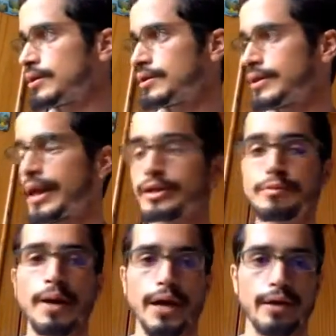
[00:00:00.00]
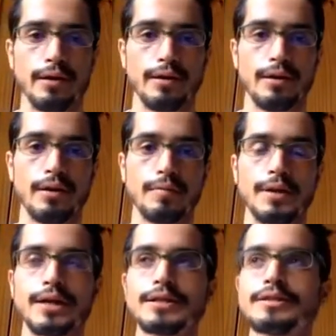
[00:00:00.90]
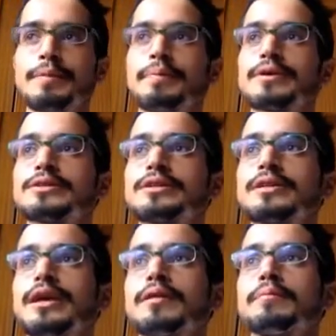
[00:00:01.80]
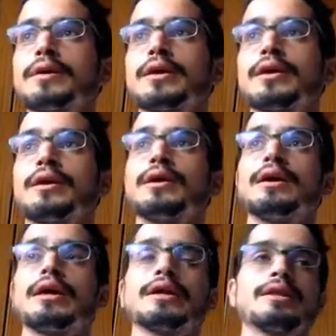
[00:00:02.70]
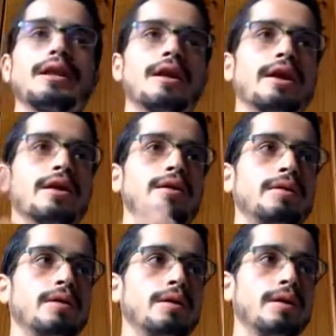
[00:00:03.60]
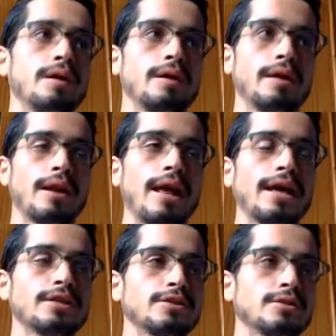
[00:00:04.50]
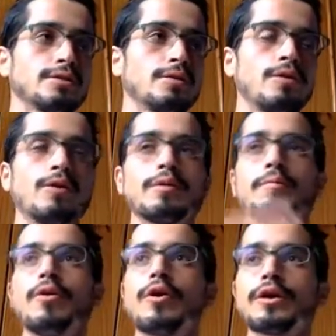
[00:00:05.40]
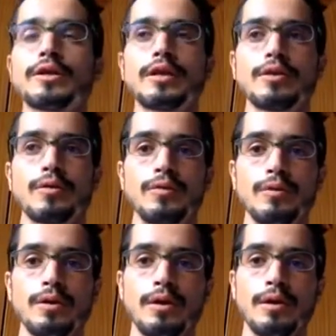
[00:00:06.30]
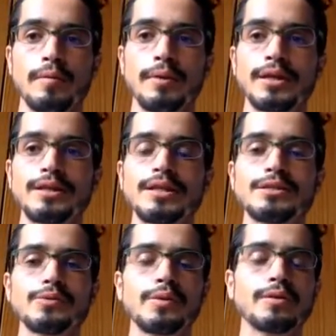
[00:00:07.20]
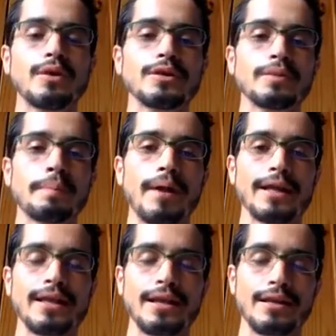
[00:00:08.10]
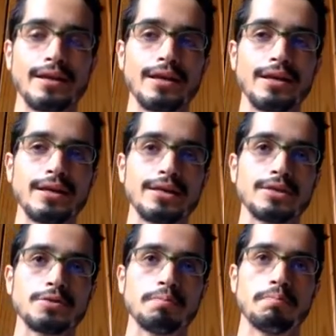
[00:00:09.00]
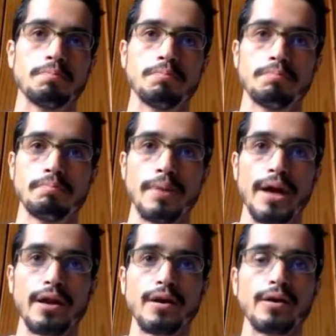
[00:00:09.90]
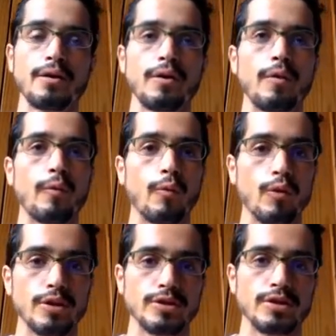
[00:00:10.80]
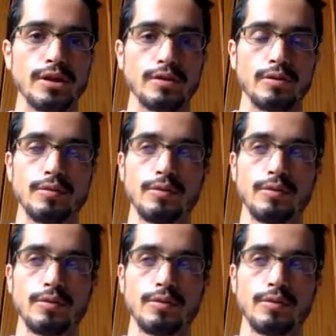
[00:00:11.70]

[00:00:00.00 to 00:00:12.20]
next by, because the person can be in the layer less or more than you, but this will not imply that he is better or worse than you.